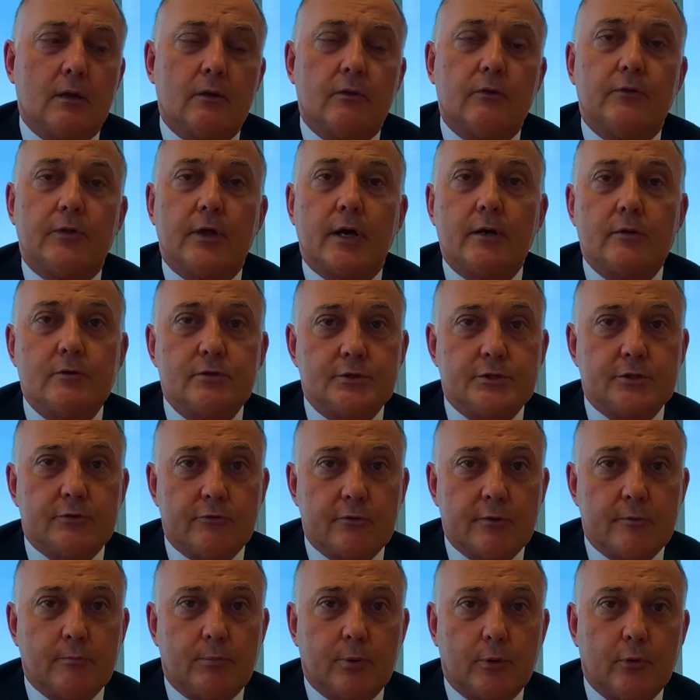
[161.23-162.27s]
Those that are
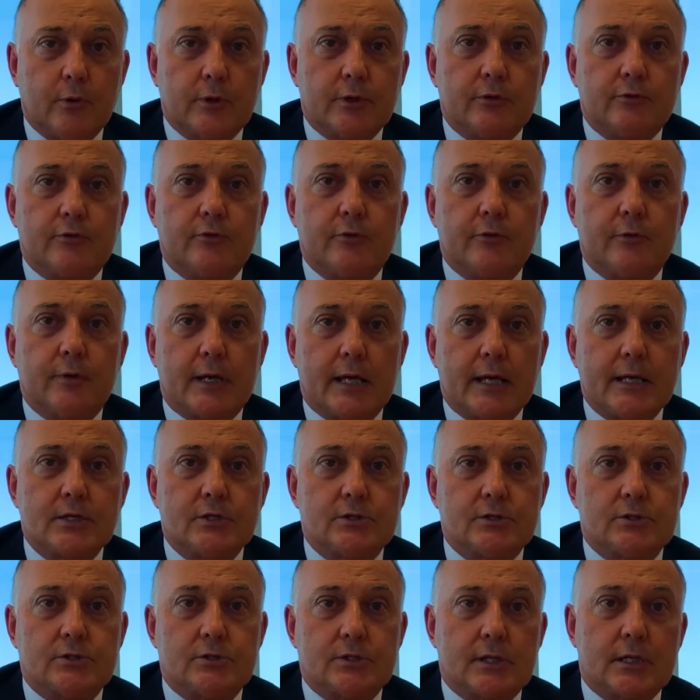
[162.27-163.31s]
employed through an
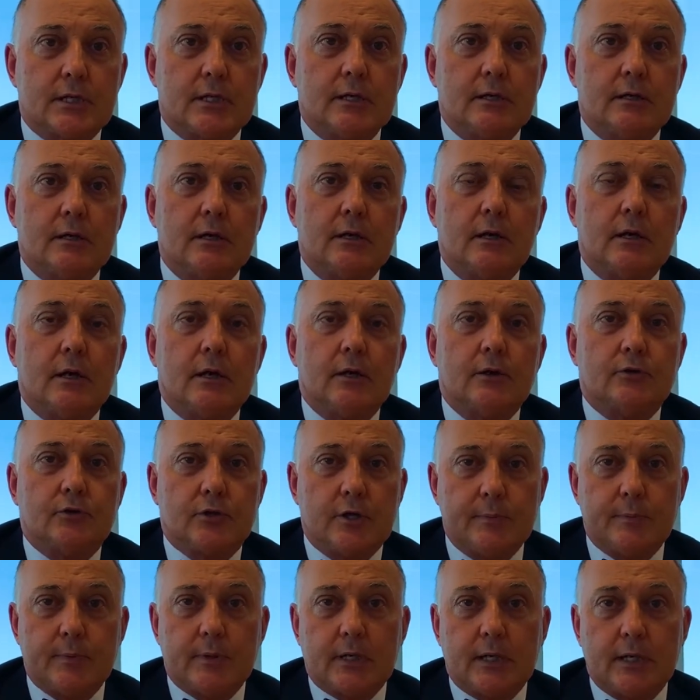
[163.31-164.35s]
agency
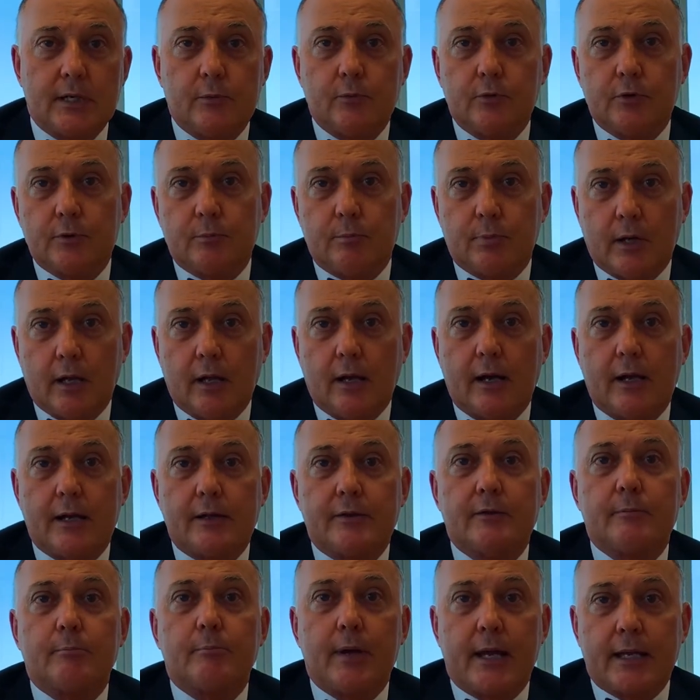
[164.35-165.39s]
typically would apply
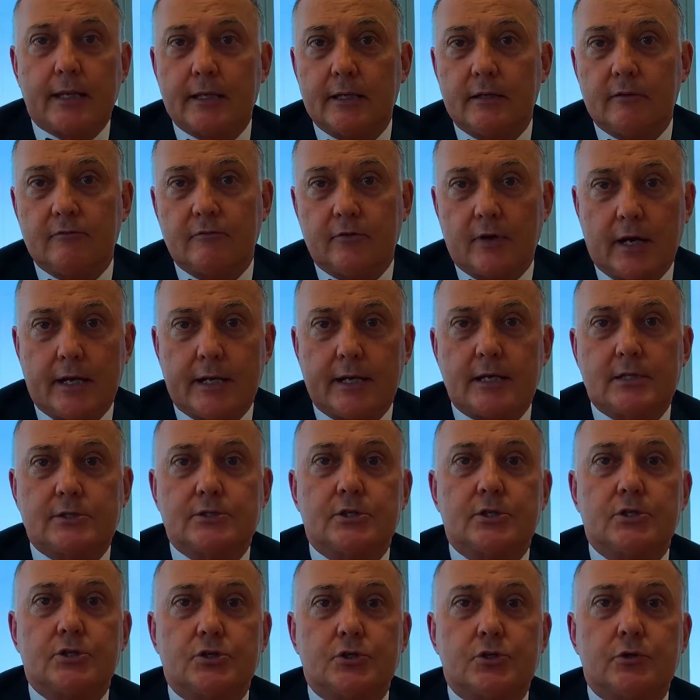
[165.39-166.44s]
the Banking, Finance
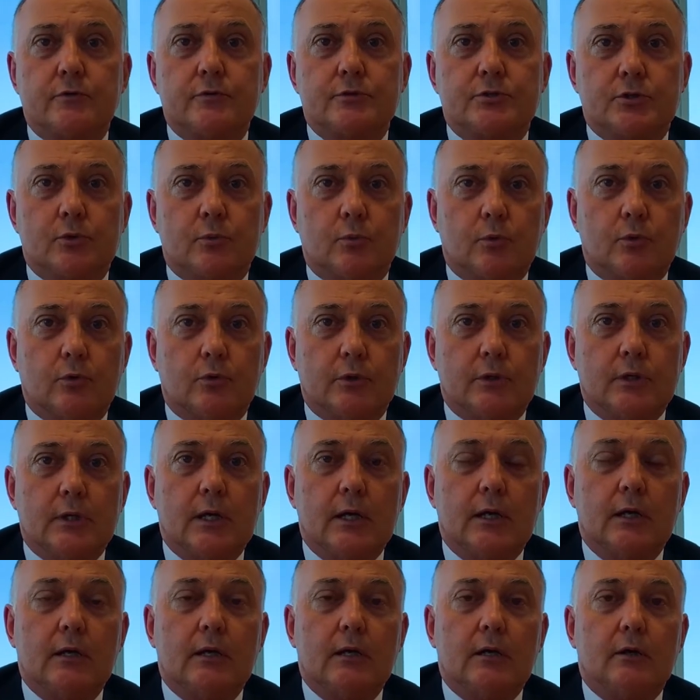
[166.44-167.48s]
and Insurance Award,
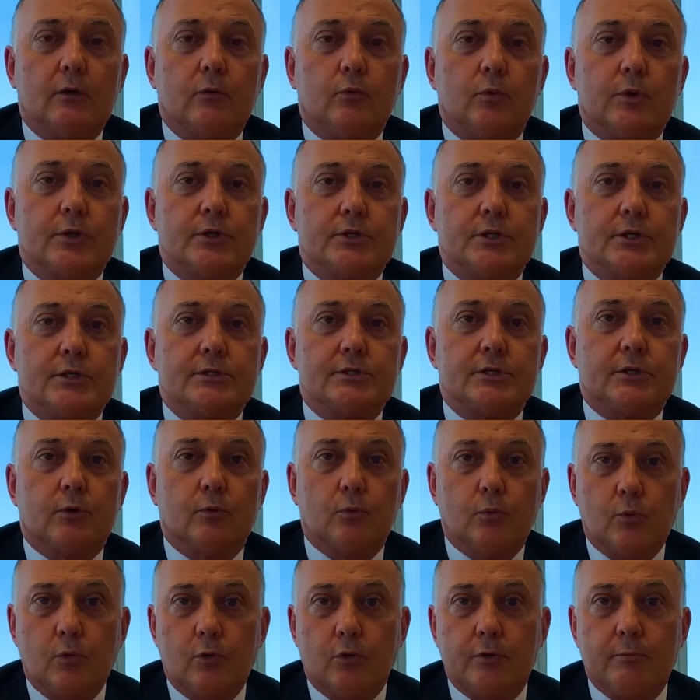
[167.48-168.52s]
which is an
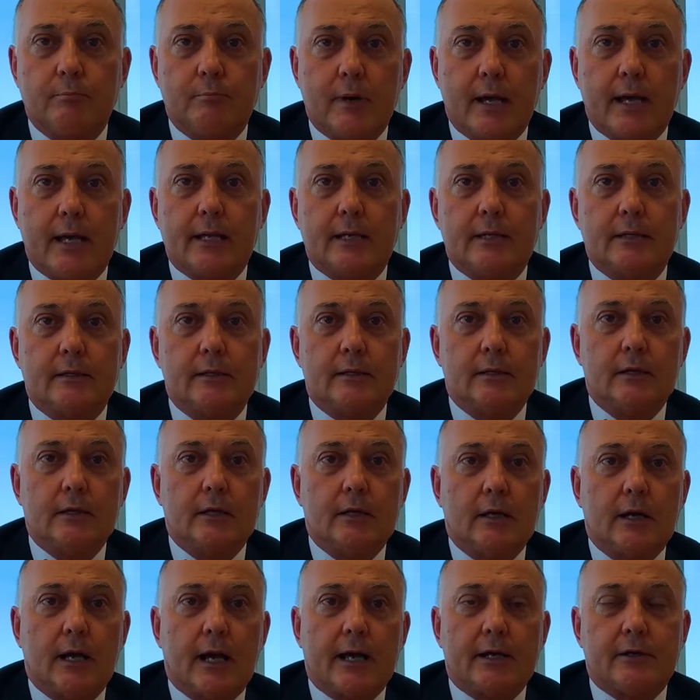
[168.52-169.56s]
award made
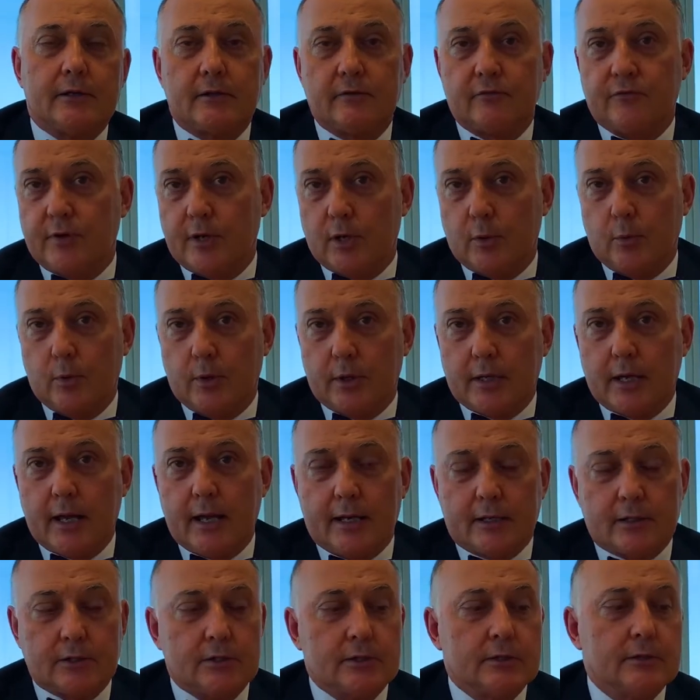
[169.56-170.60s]
under the Fair Work
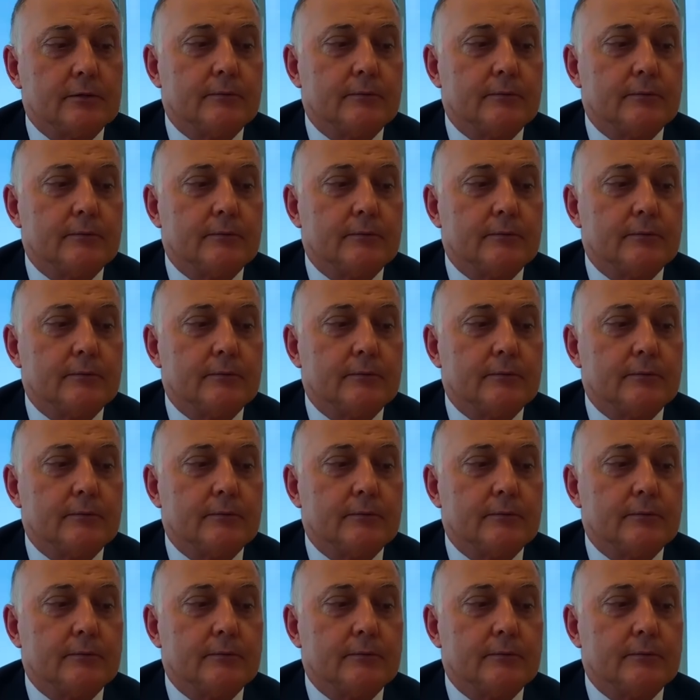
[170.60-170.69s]
Act.